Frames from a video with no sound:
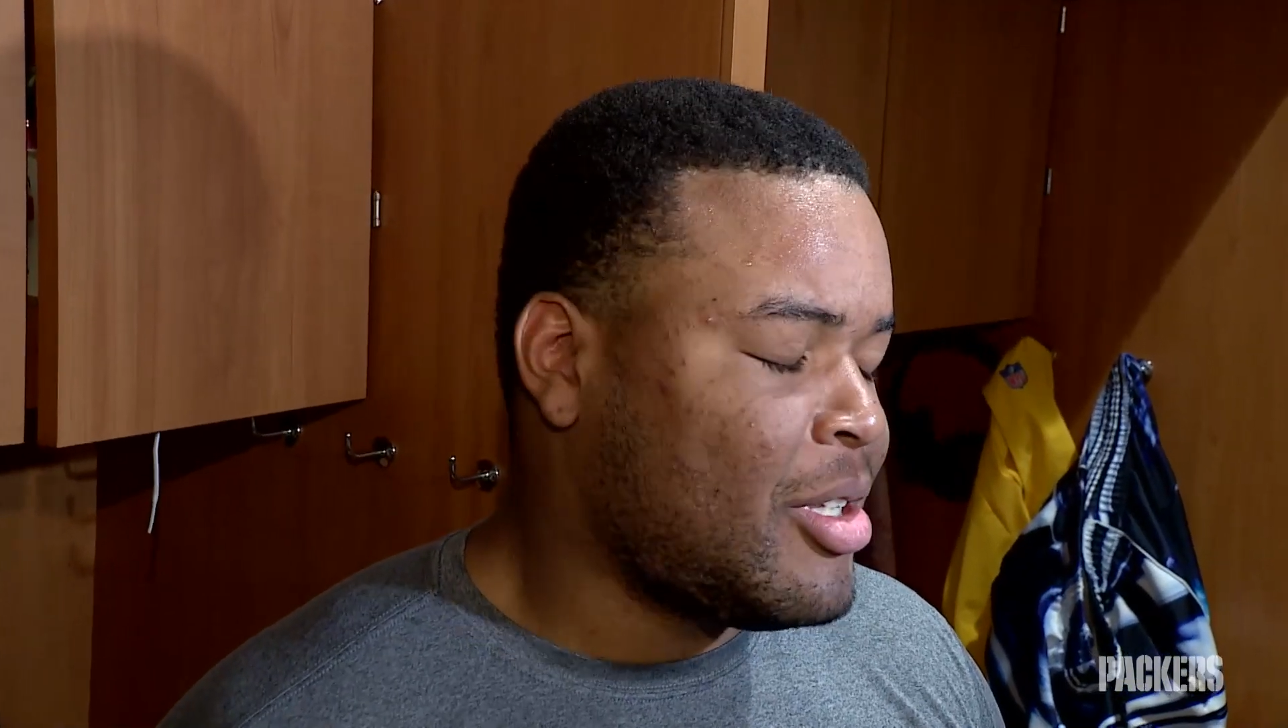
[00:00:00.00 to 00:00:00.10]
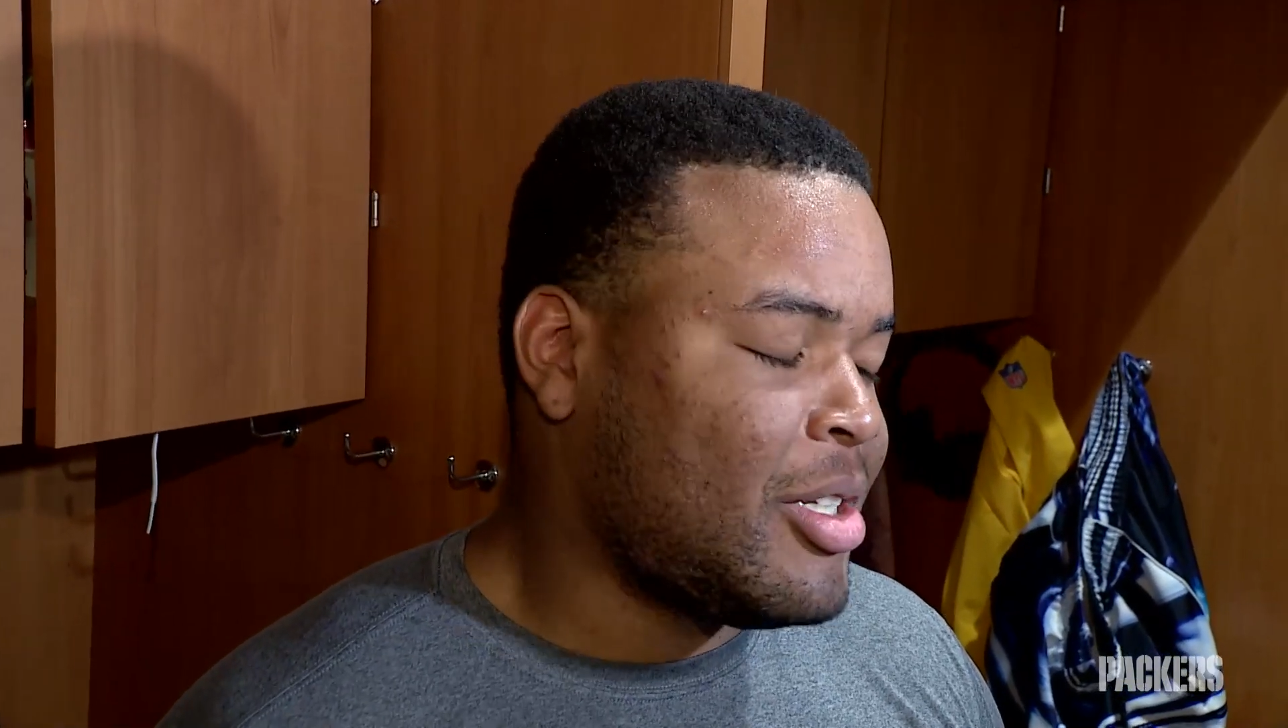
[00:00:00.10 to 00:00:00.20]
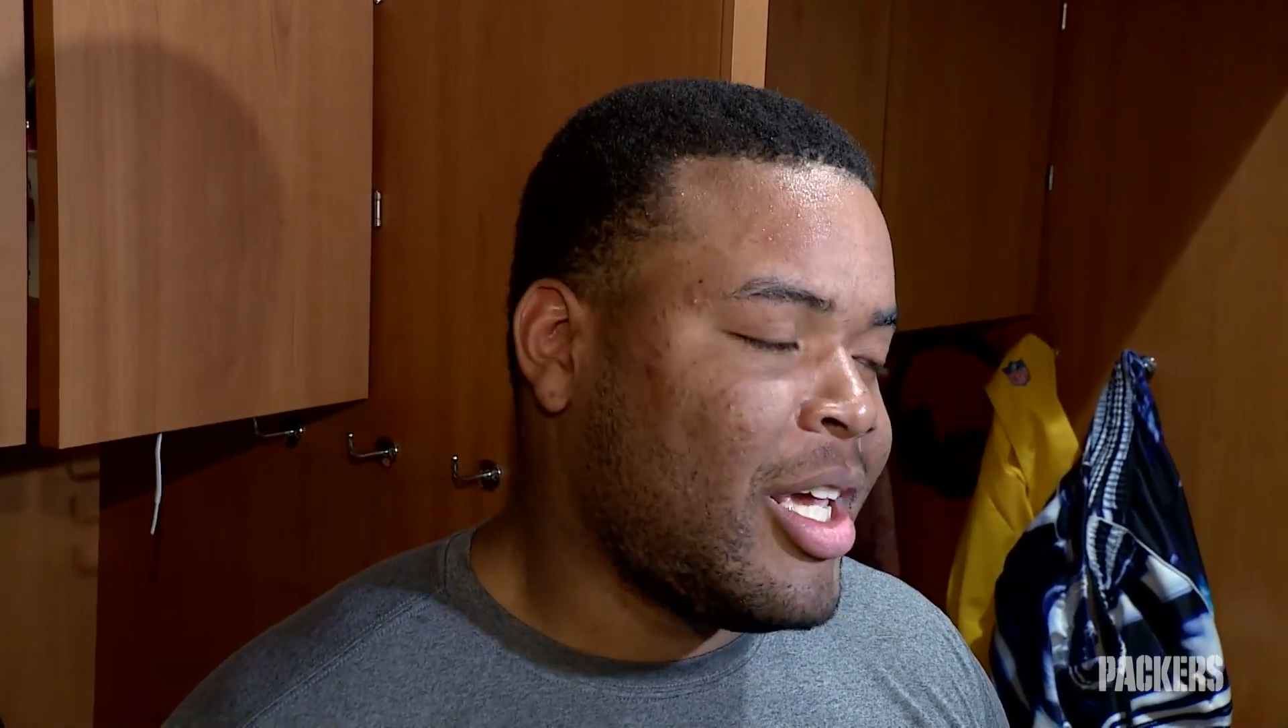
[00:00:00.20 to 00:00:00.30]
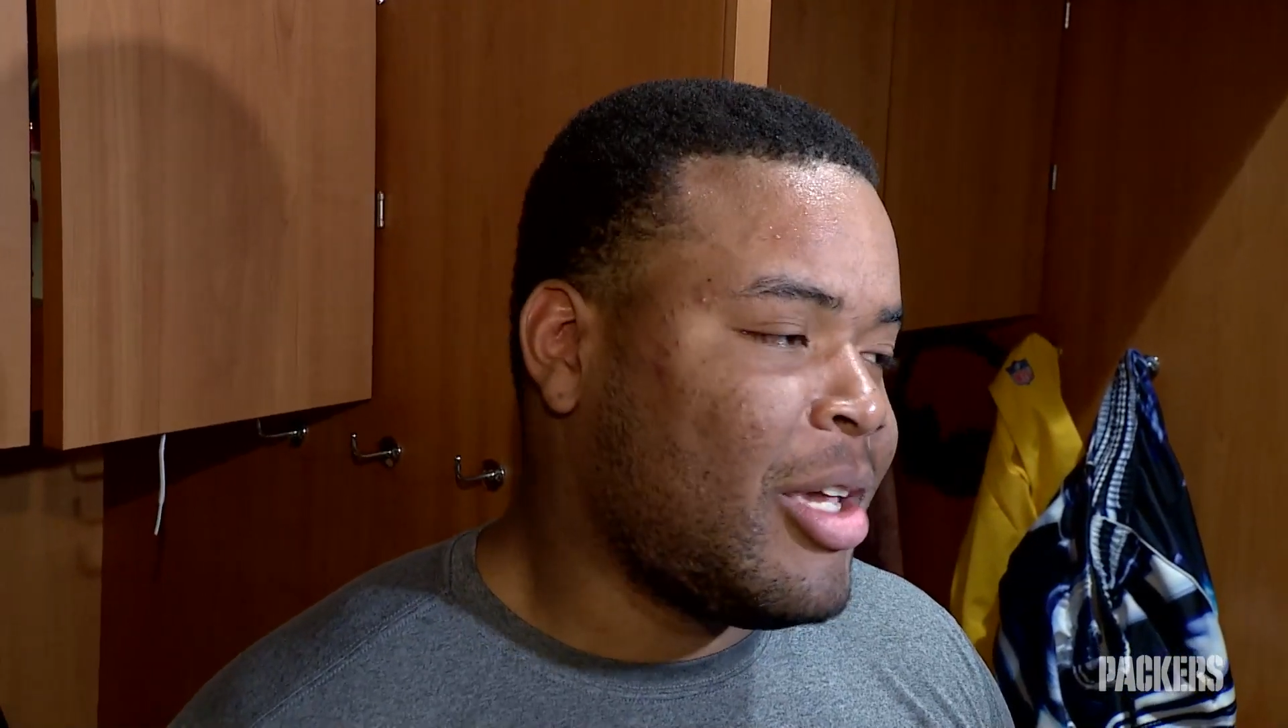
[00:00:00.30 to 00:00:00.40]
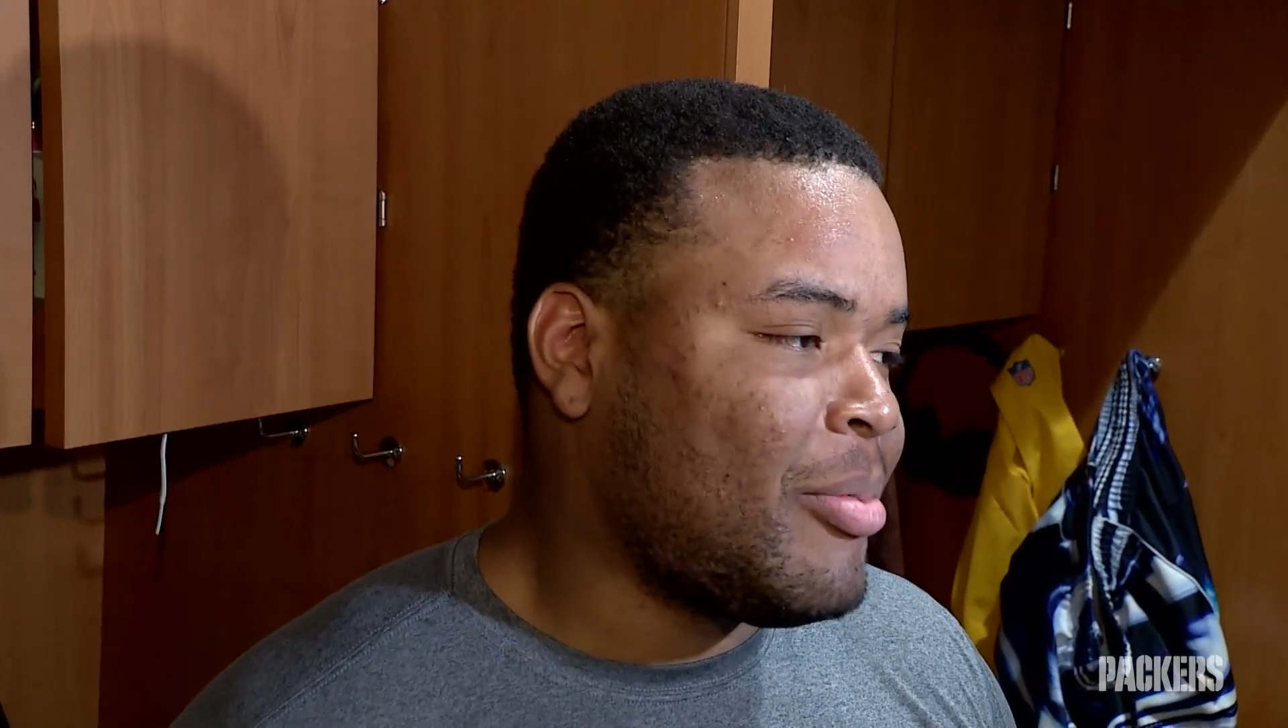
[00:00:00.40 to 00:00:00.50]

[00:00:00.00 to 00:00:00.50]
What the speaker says: other day,